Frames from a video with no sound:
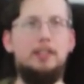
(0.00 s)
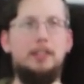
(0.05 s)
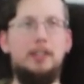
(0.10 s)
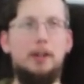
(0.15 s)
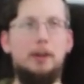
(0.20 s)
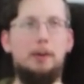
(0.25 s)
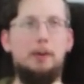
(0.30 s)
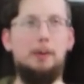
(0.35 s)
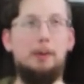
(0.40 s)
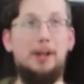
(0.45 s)
Do
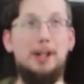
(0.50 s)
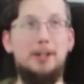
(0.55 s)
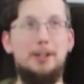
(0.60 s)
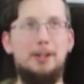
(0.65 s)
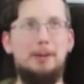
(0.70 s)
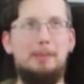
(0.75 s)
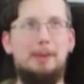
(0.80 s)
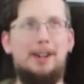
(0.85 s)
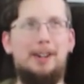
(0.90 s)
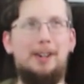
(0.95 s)
you know what we're
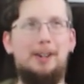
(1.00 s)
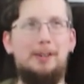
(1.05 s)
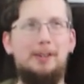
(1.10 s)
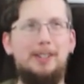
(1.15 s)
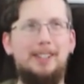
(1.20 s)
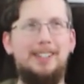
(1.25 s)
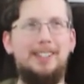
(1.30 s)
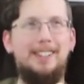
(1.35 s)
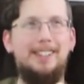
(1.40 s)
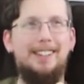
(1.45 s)
watching
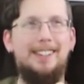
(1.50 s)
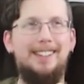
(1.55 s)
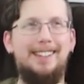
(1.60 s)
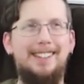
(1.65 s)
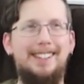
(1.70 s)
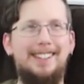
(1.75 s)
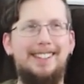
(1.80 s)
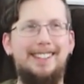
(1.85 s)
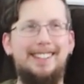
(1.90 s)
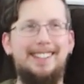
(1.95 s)
tomorrow?
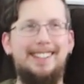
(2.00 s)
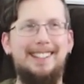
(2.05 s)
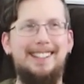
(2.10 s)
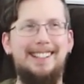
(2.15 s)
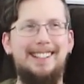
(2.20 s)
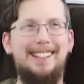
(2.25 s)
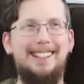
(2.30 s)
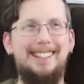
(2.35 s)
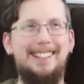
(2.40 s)
No.